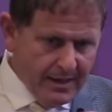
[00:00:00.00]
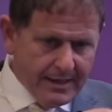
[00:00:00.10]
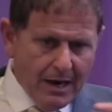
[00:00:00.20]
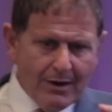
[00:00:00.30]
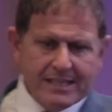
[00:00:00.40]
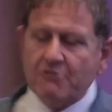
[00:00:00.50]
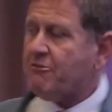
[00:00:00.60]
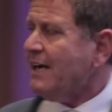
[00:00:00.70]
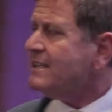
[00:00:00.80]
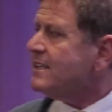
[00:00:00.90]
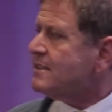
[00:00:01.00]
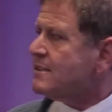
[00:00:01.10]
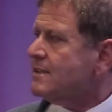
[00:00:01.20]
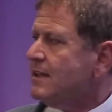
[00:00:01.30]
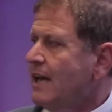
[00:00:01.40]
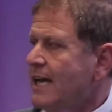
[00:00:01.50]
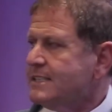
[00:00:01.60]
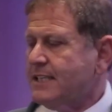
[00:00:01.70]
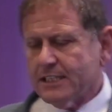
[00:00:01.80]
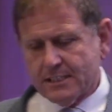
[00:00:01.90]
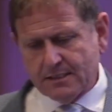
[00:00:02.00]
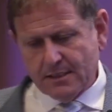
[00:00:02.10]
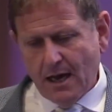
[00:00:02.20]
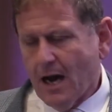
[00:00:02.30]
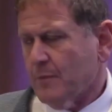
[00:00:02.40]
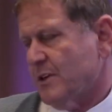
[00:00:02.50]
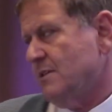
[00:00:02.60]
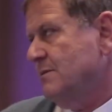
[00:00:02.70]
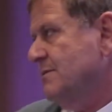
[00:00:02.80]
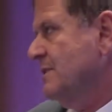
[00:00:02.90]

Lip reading: Now I defined it as this hammer.